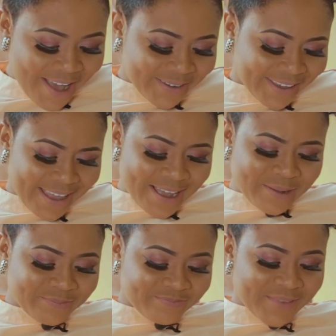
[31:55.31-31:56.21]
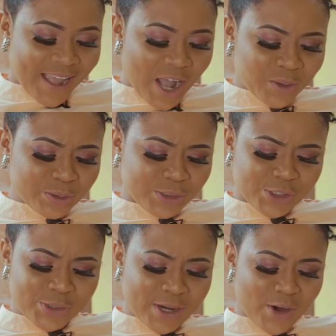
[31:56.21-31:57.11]
Okay, how
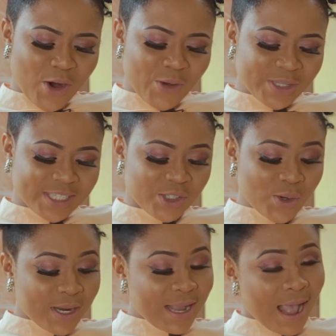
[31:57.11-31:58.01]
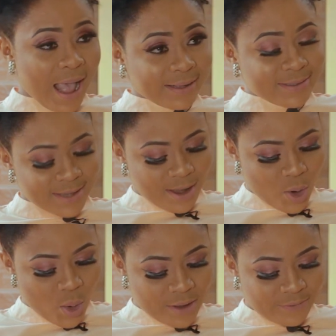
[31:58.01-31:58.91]
would you encourage a young
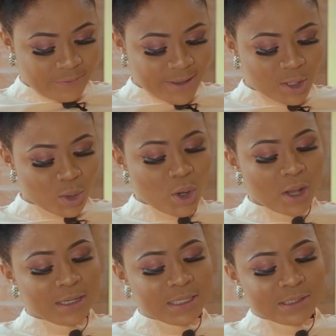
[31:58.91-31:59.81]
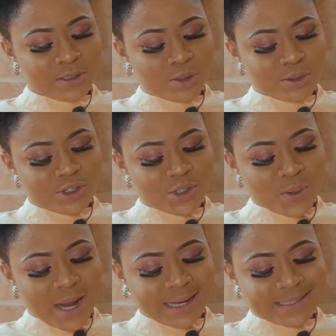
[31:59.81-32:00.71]
actor or a fellow colleague to
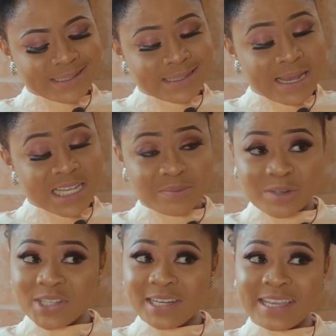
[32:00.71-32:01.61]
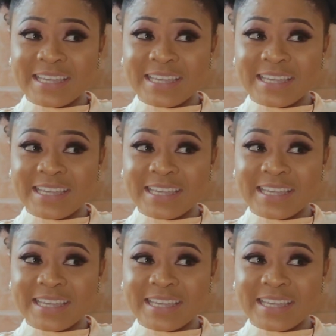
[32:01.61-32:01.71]
continue acting, especially